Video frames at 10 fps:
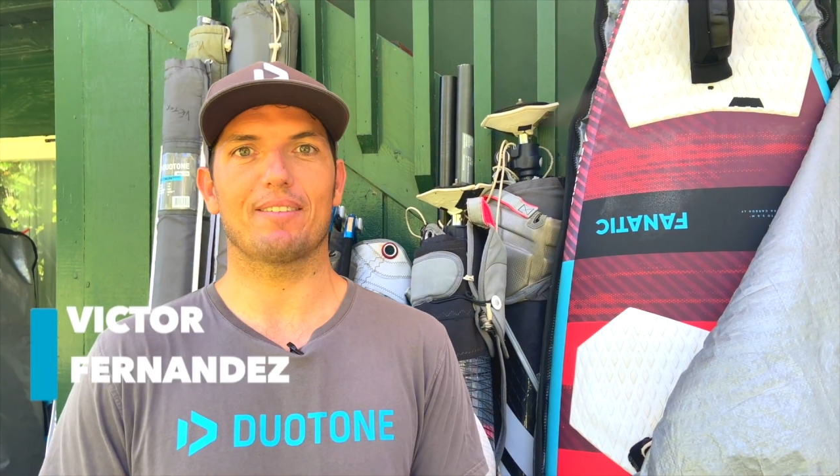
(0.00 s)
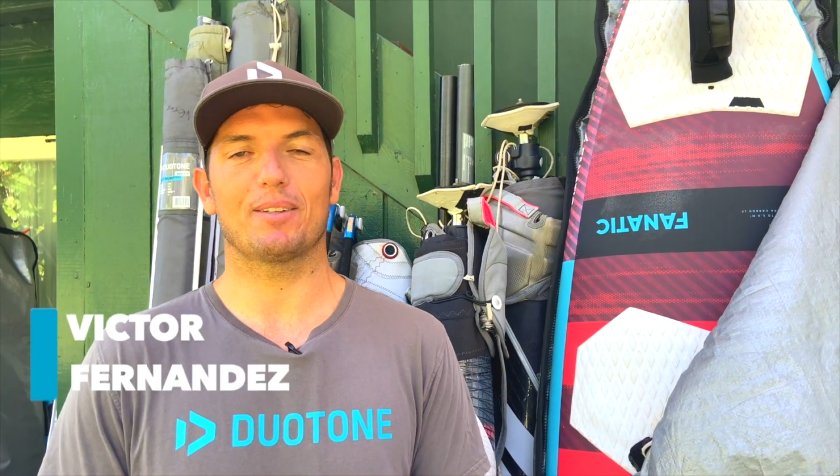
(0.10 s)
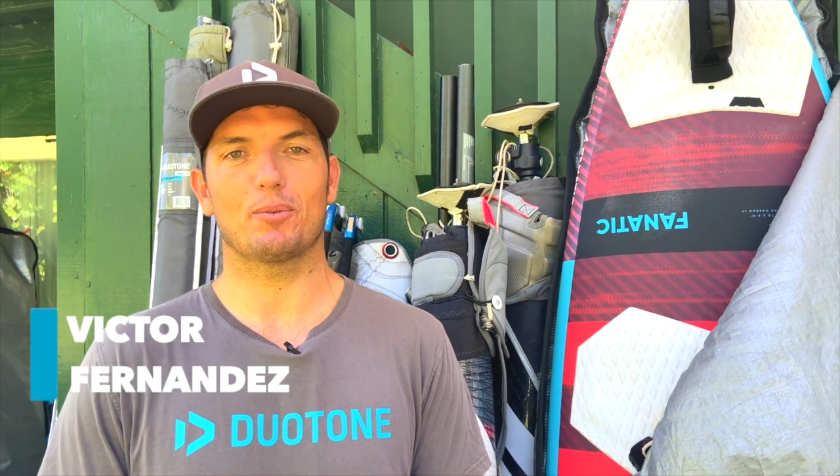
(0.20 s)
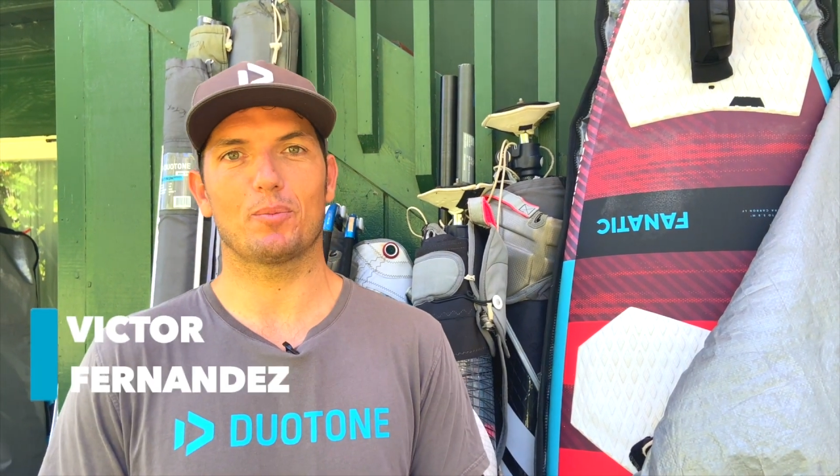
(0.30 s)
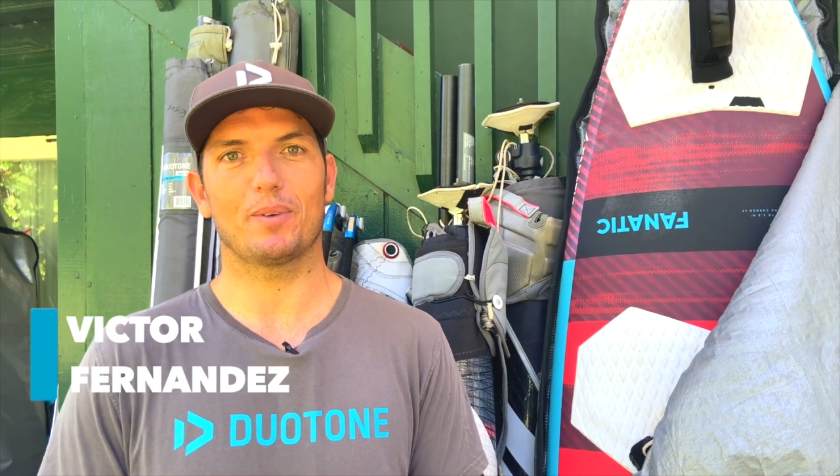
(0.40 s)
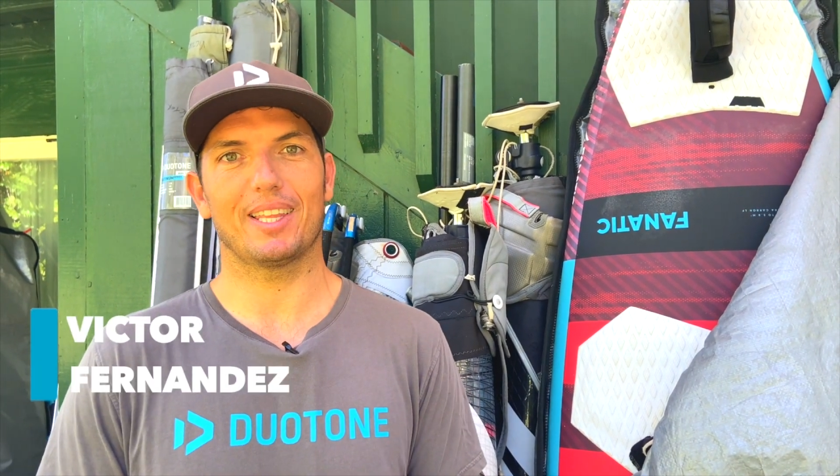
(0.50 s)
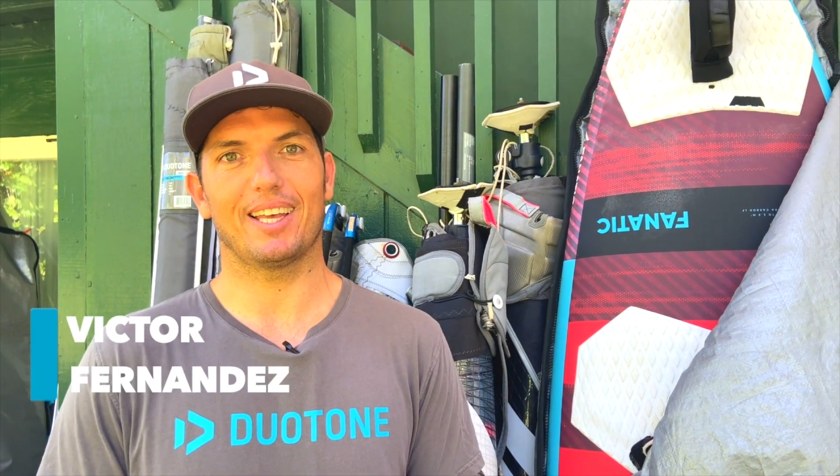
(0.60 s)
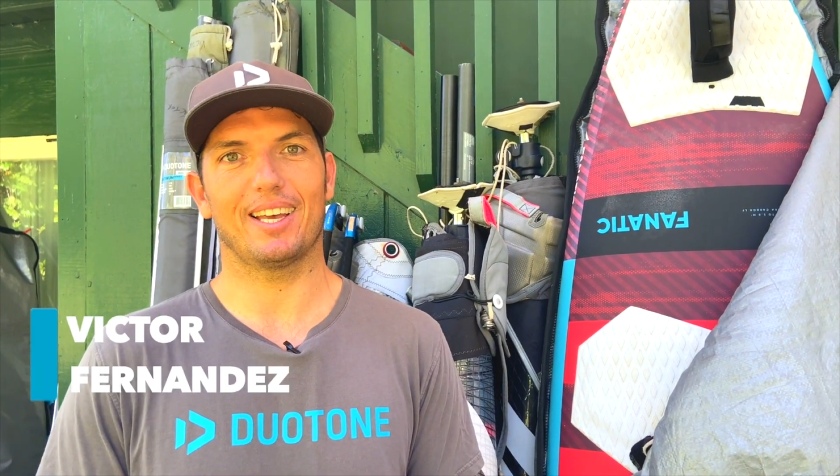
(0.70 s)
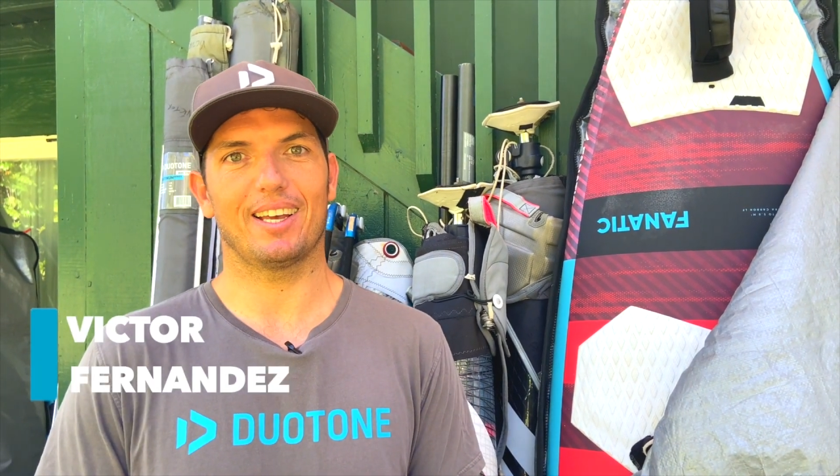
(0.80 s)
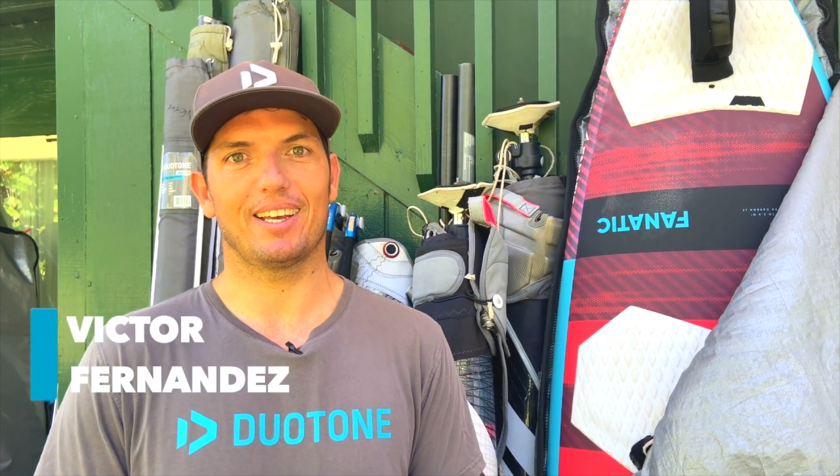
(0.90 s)
it would be
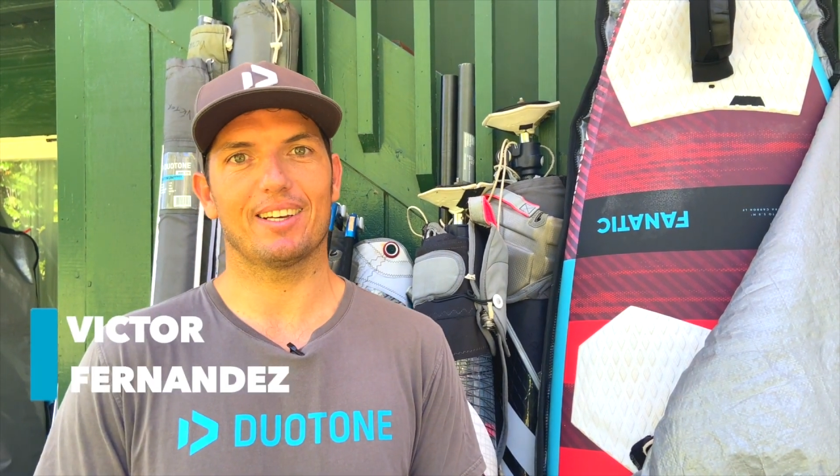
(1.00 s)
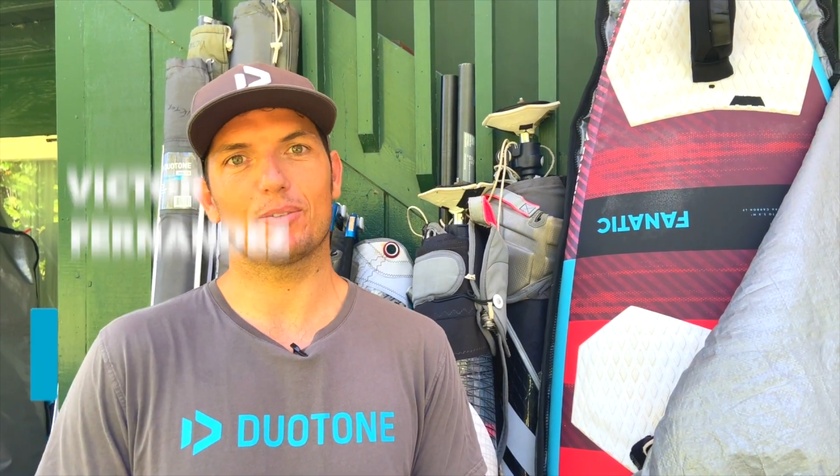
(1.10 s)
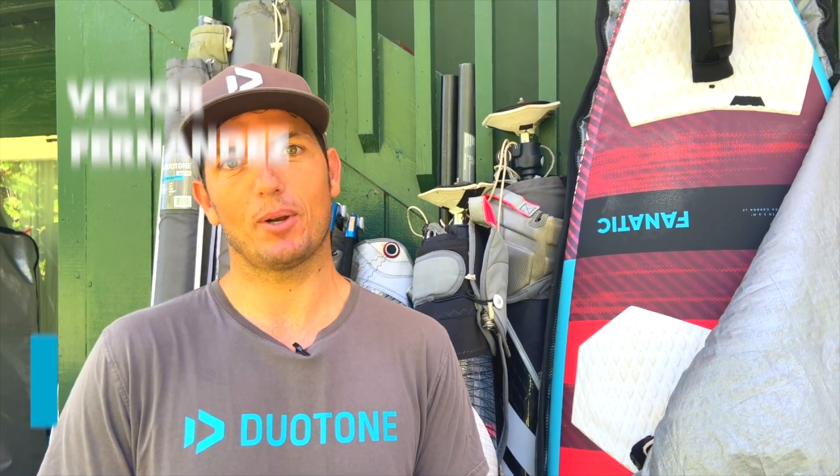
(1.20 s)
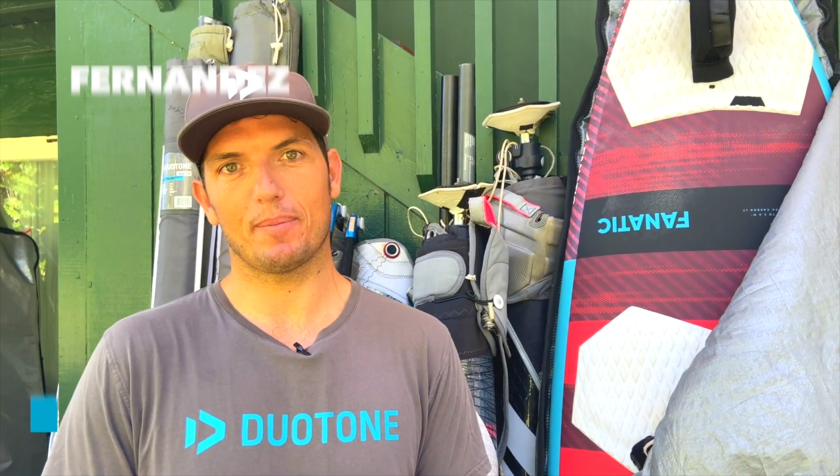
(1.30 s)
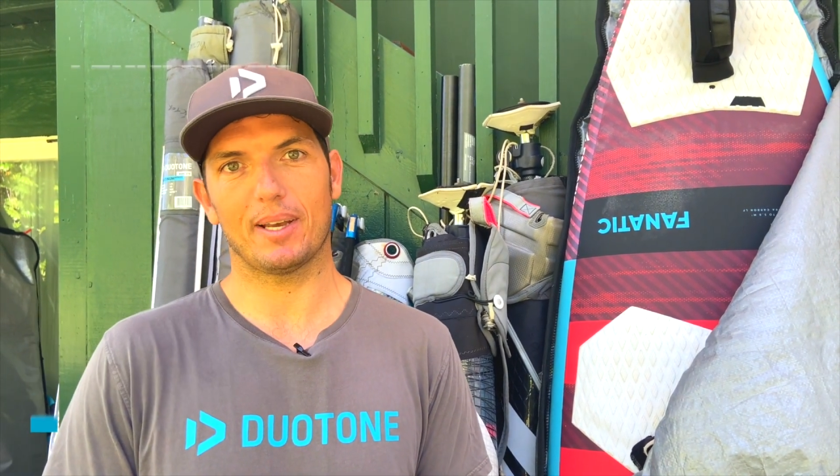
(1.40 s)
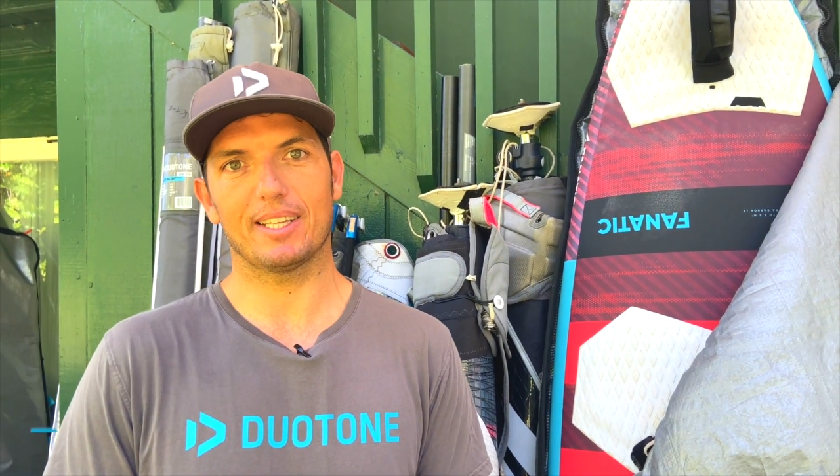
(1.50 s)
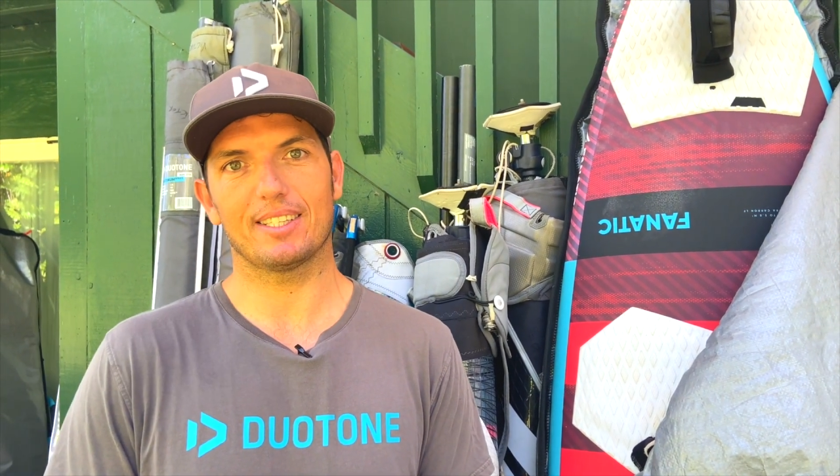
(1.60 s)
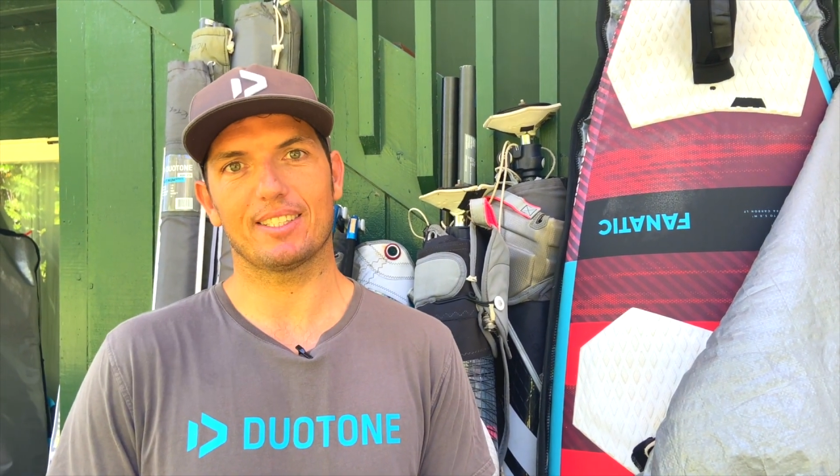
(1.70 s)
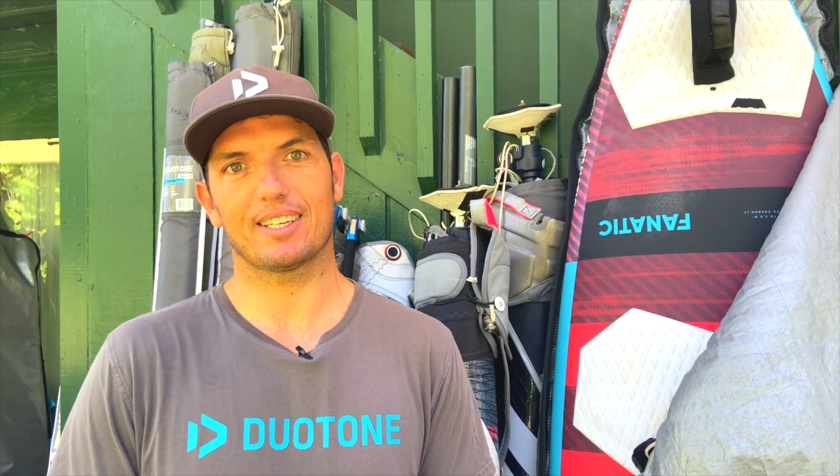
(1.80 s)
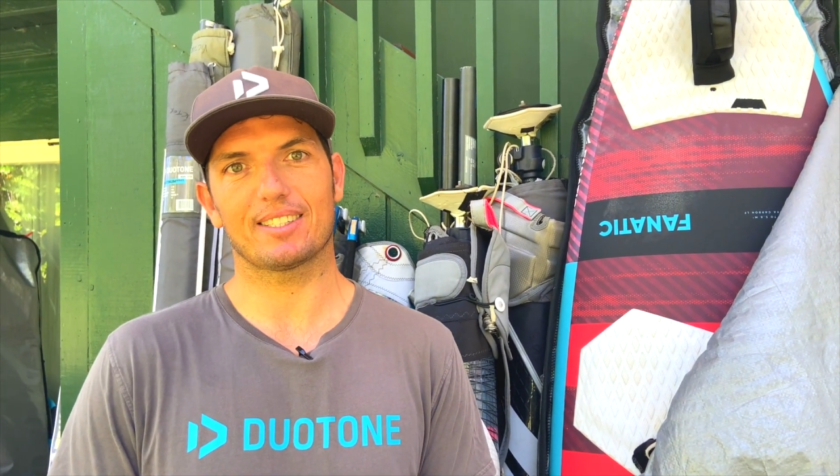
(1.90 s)
the Grip
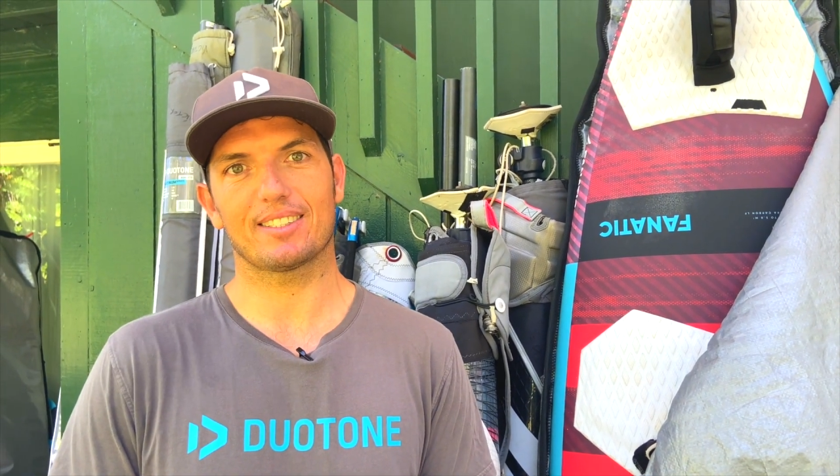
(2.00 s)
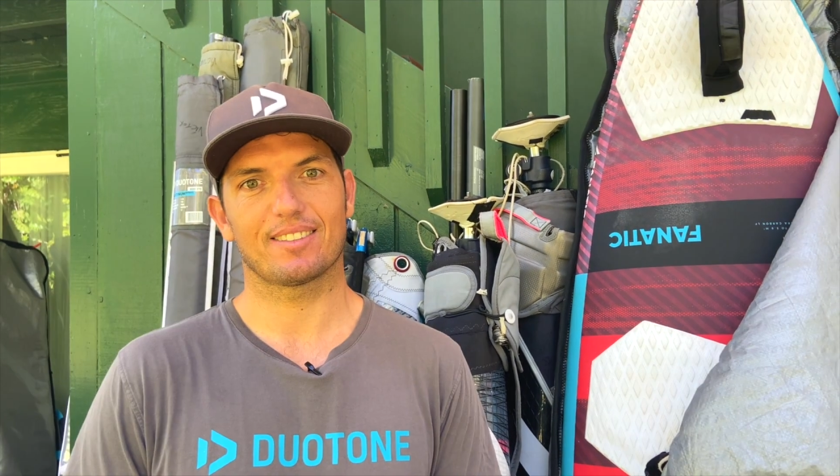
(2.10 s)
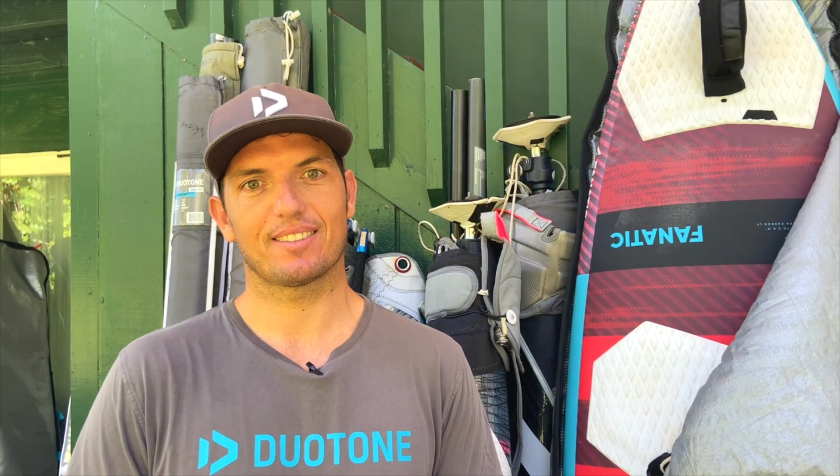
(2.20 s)
86.